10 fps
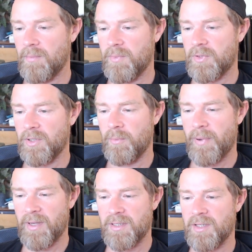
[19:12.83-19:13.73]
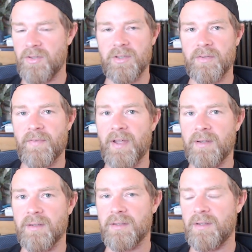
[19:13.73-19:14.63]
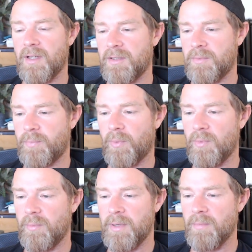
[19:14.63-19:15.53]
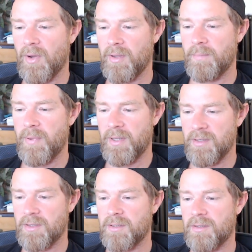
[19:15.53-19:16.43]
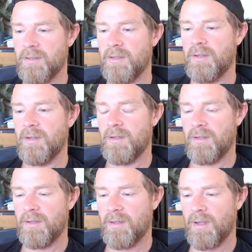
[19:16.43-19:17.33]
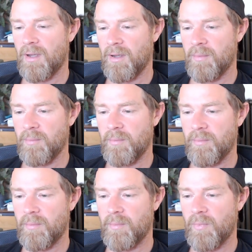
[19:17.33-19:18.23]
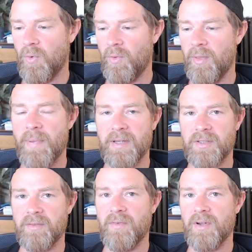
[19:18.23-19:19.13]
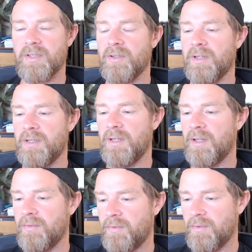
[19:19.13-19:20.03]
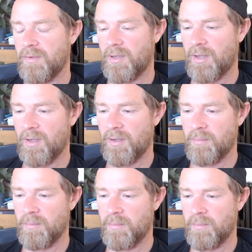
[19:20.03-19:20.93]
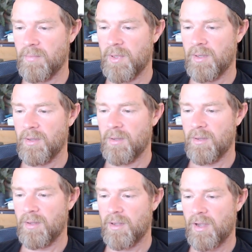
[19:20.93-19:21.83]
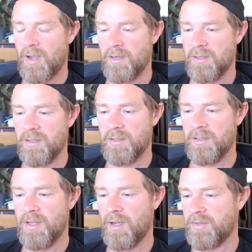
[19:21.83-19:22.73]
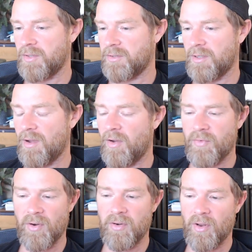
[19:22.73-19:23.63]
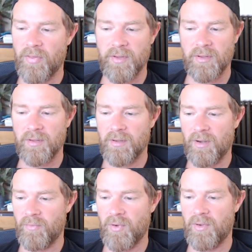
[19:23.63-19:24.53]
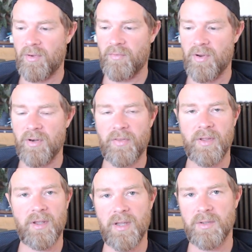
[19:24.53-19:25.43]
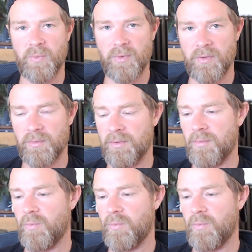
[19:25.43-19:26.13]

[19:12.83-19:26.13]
So pay attention to fans. That's probably my biggest or the best advice I can give. And yeah, as I say, I've got nothing against water cooling.